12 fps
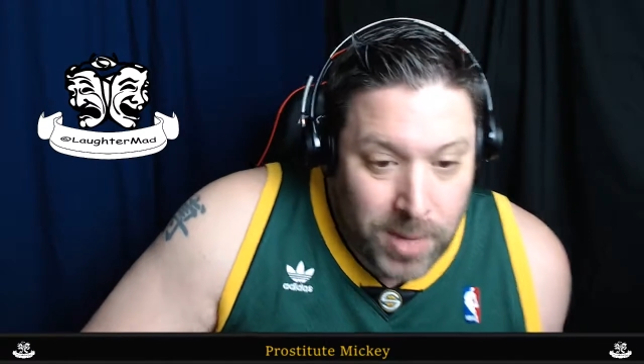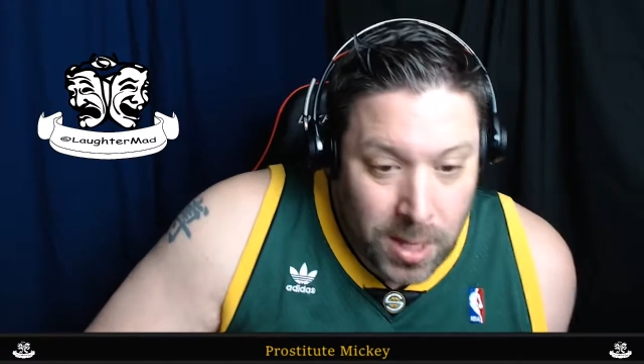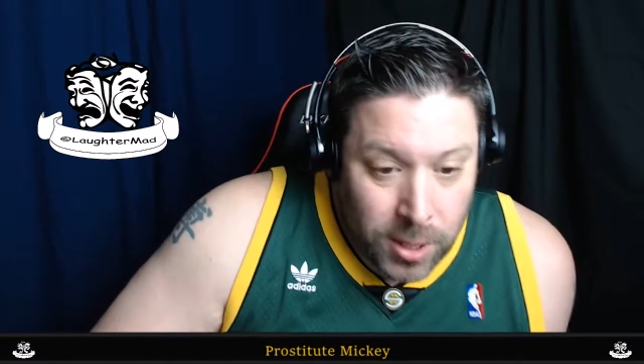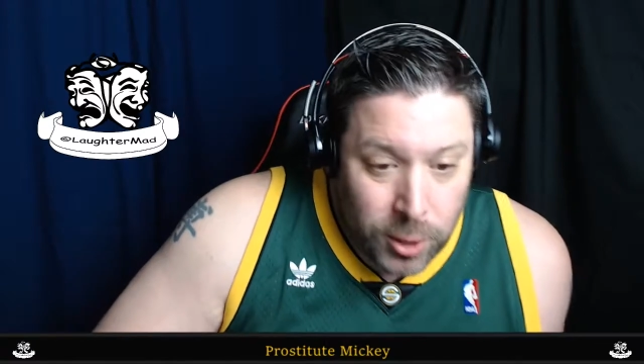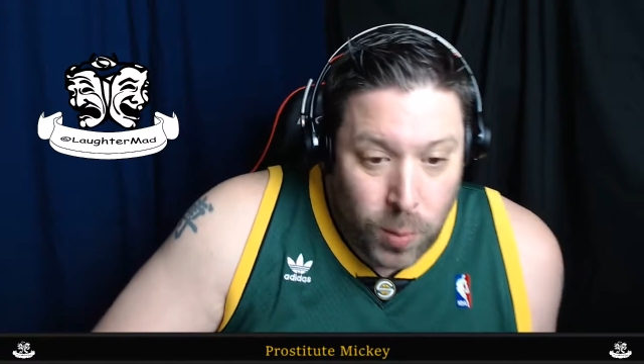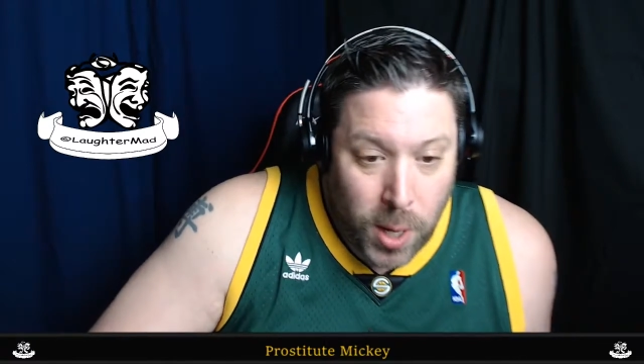
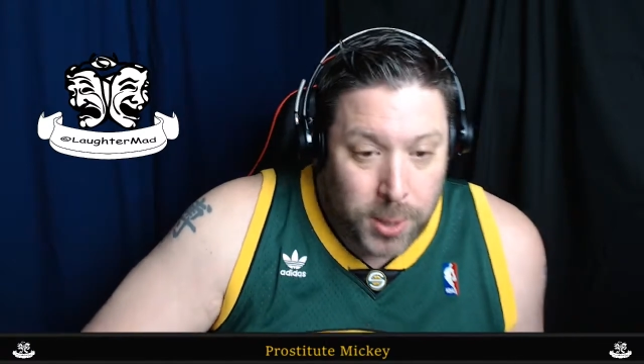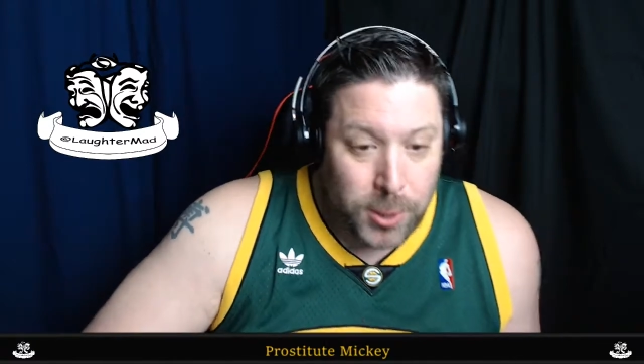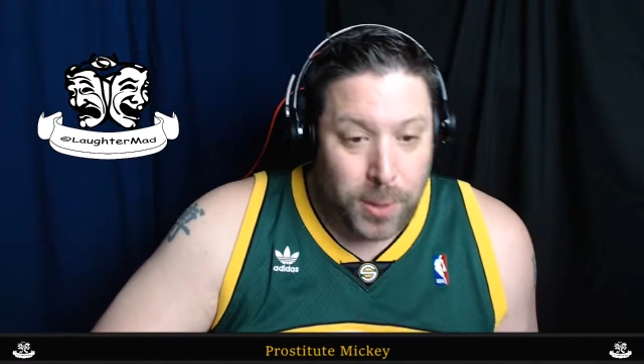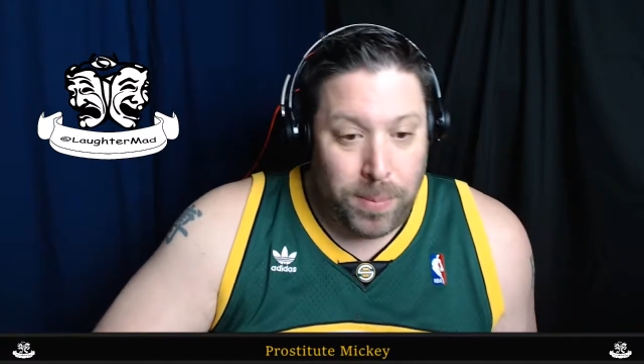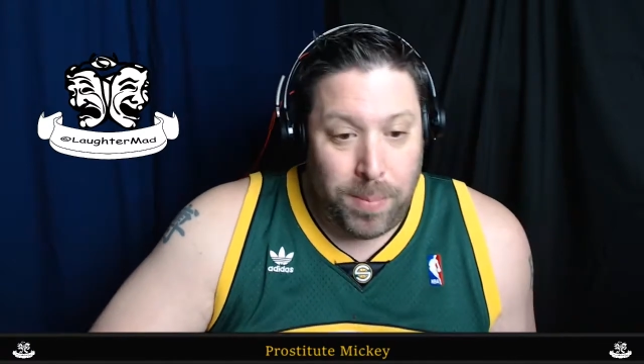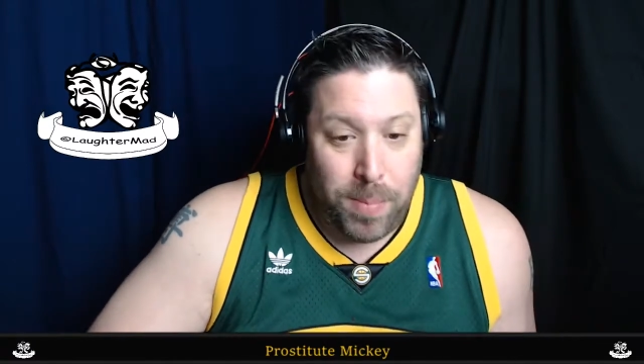let's watch
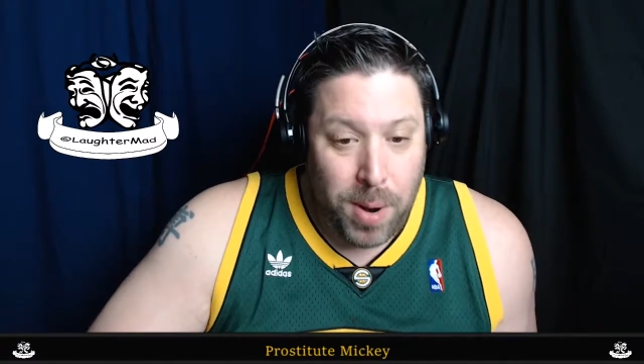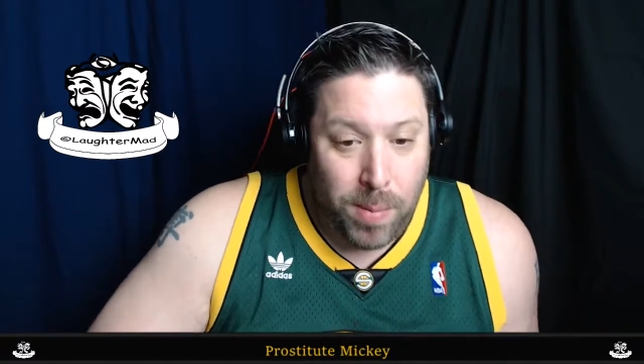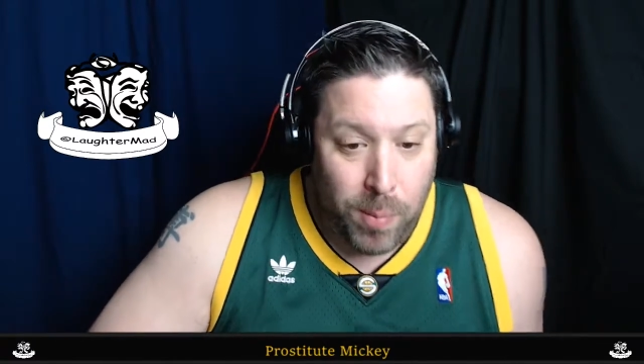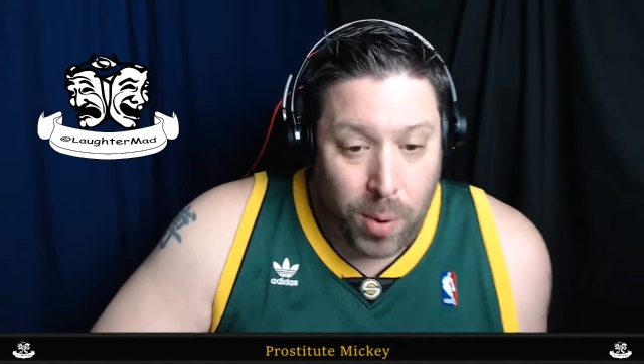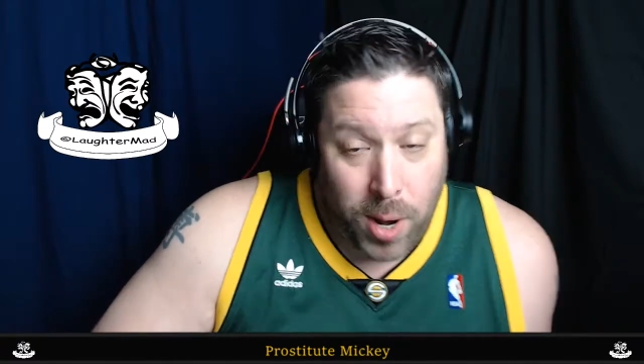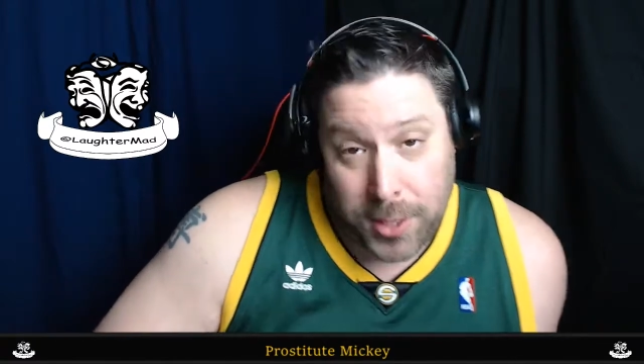some
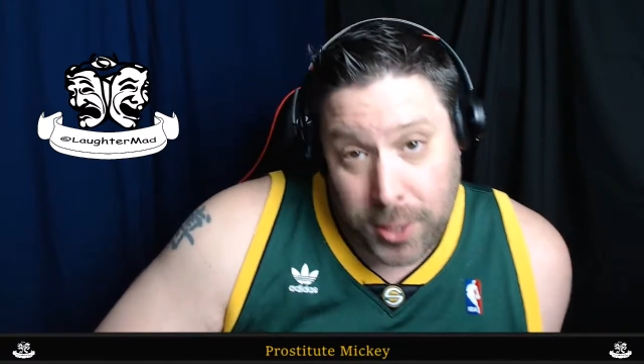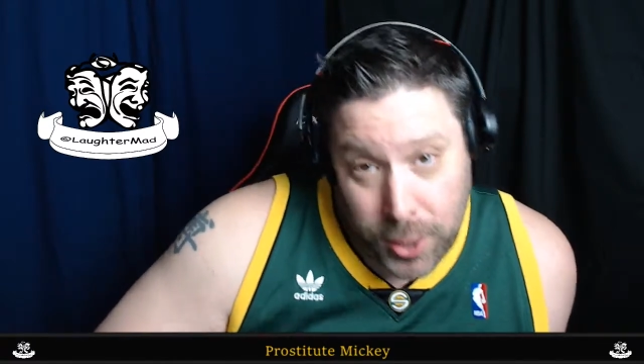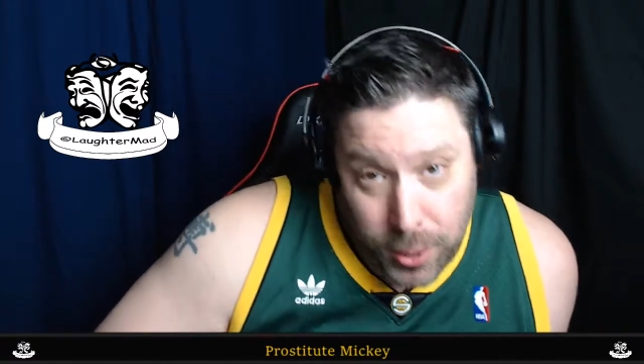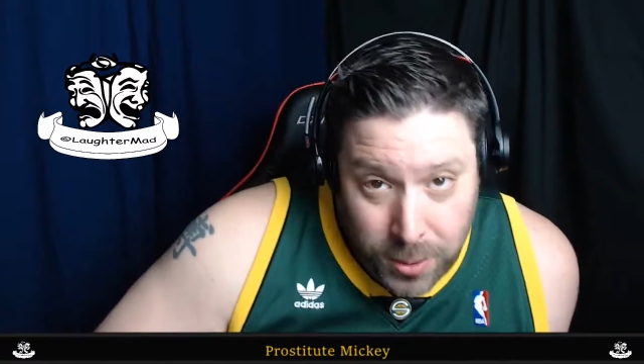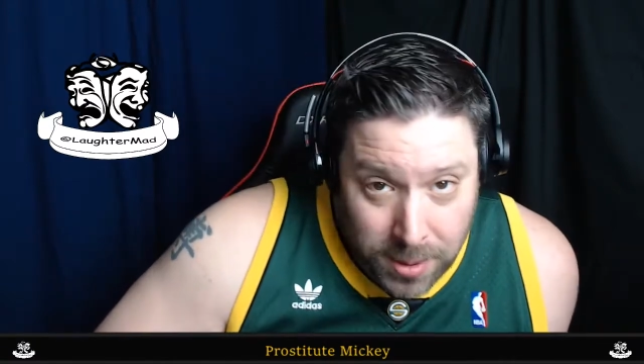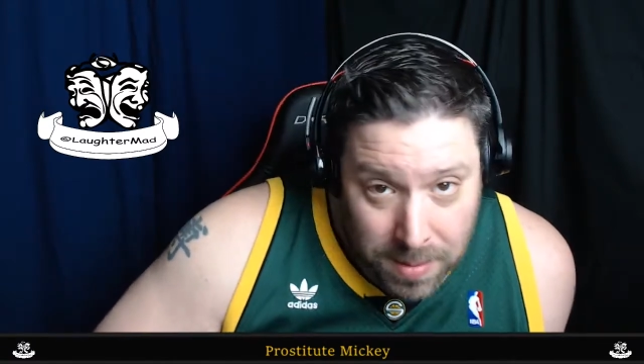
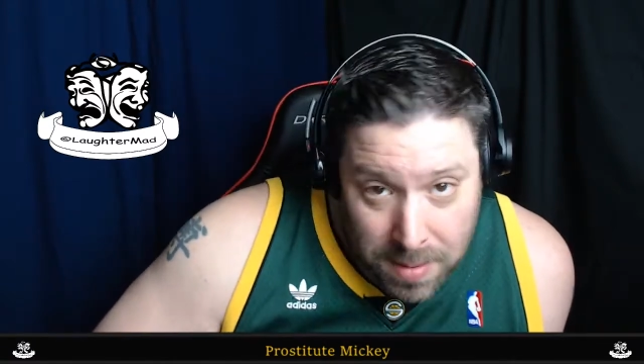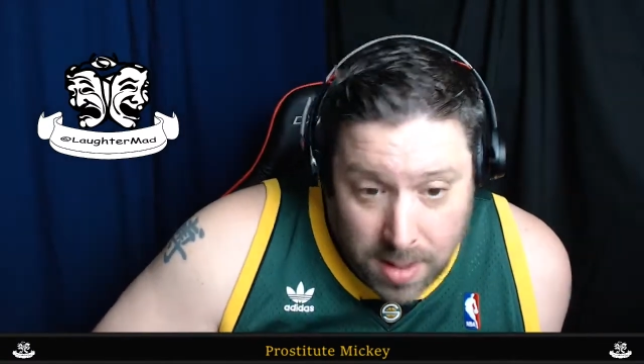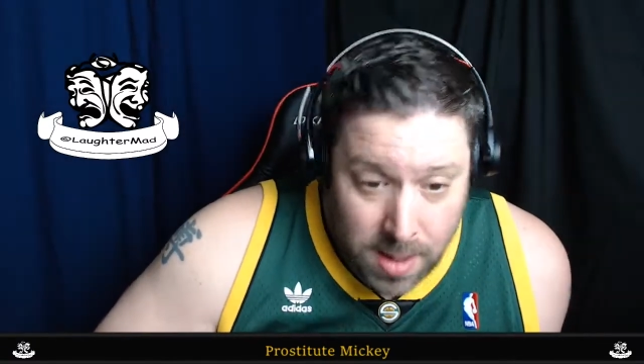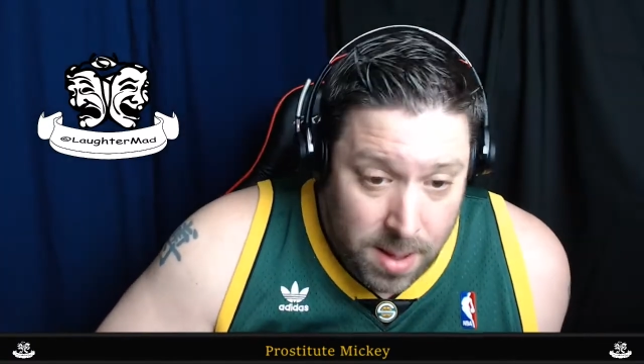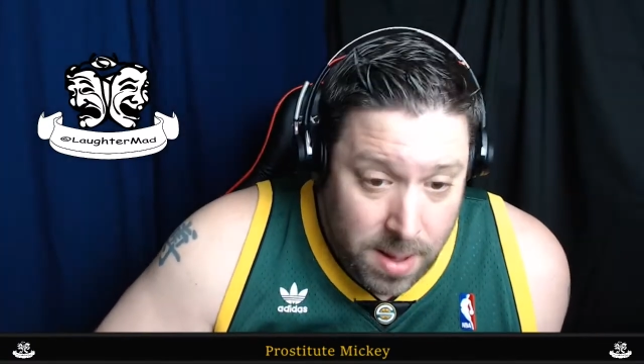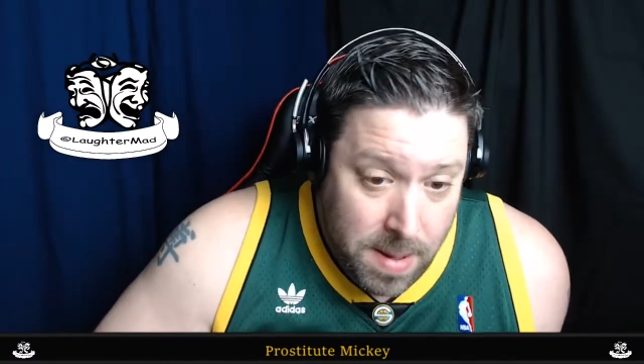Prostitute
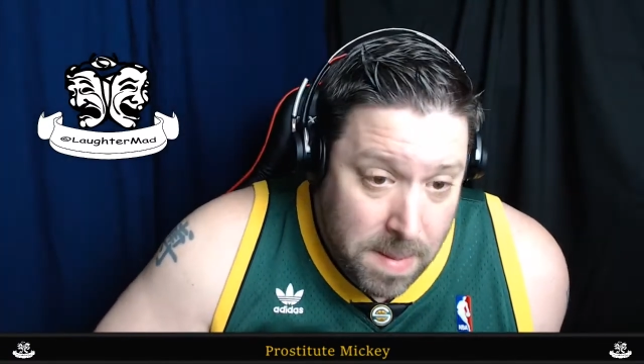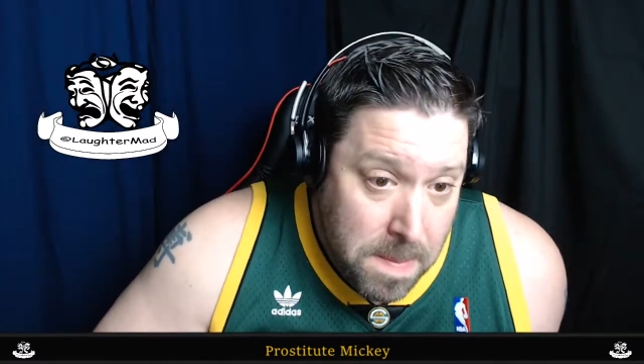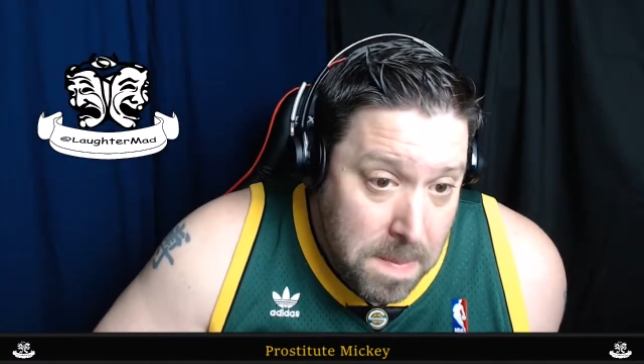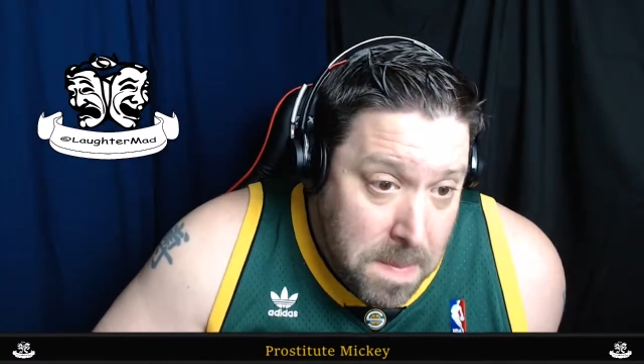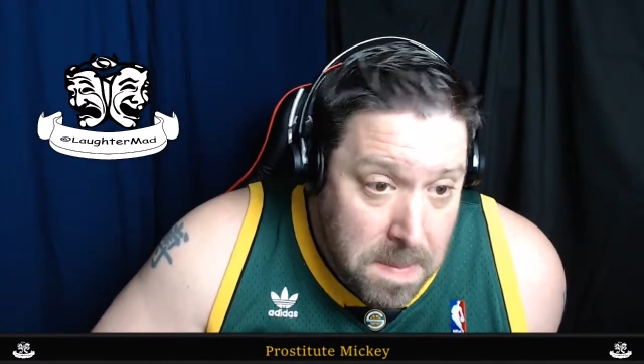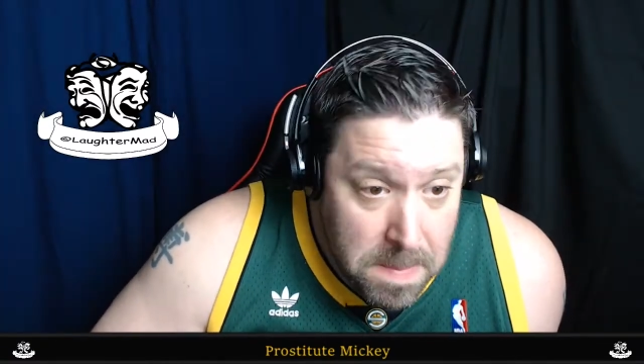
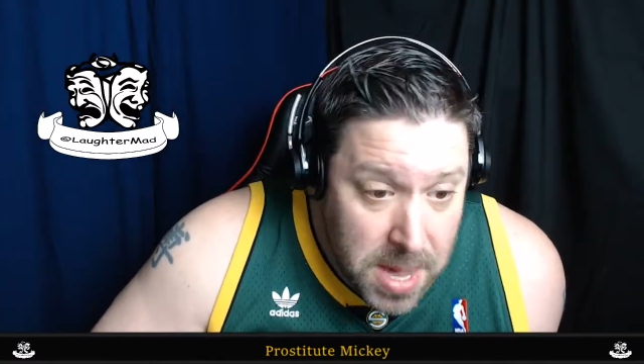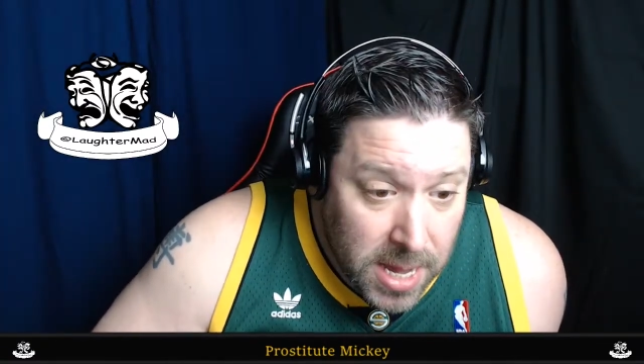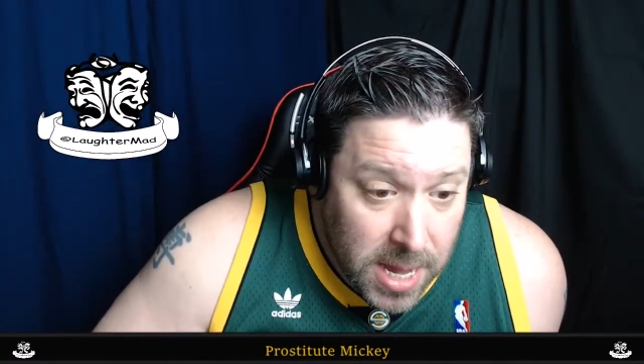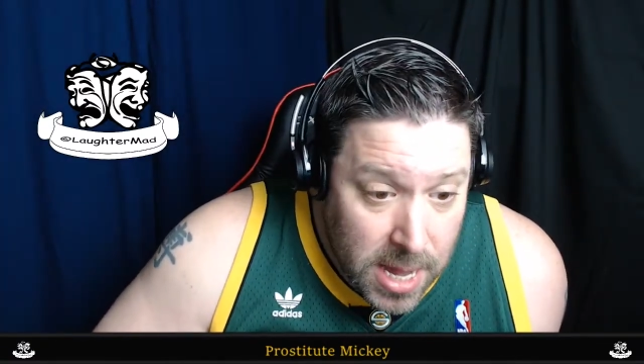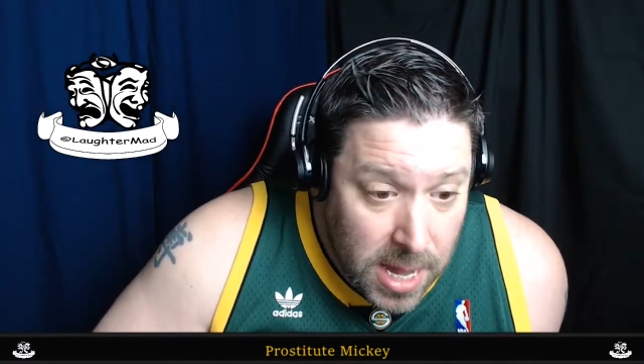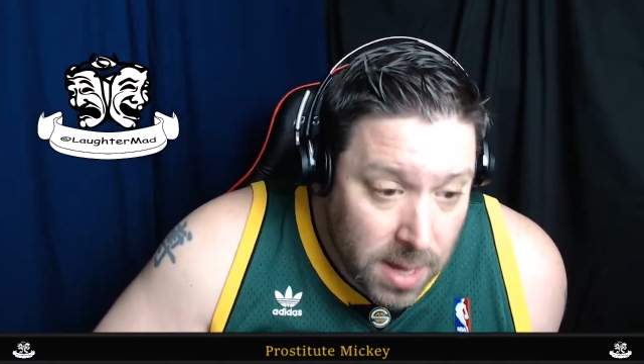
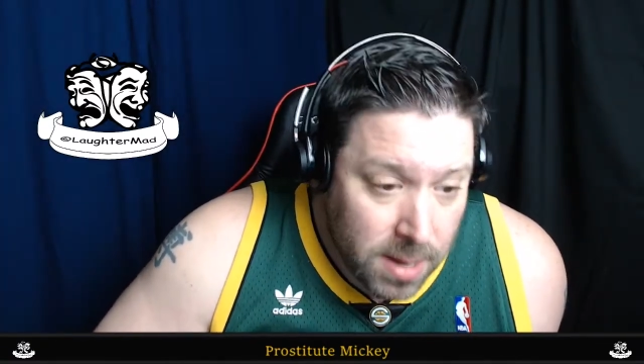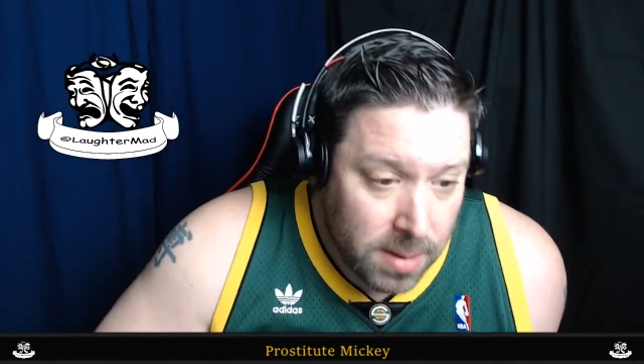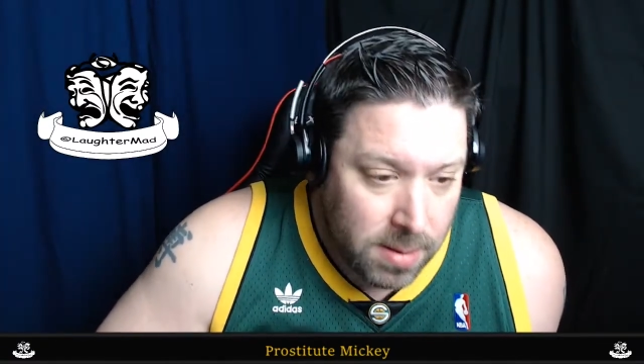Mickey.